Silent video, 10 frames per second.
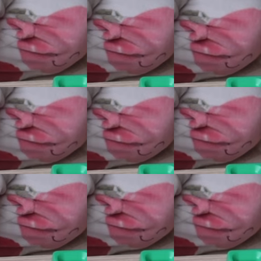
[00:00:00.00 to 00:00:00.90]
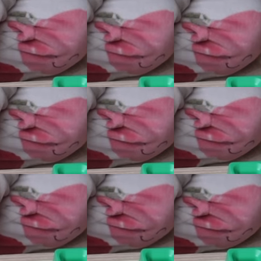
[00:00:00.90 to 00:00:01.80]

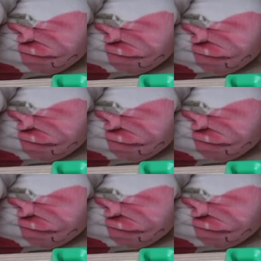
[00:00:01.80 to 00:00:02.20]
(no one is talking)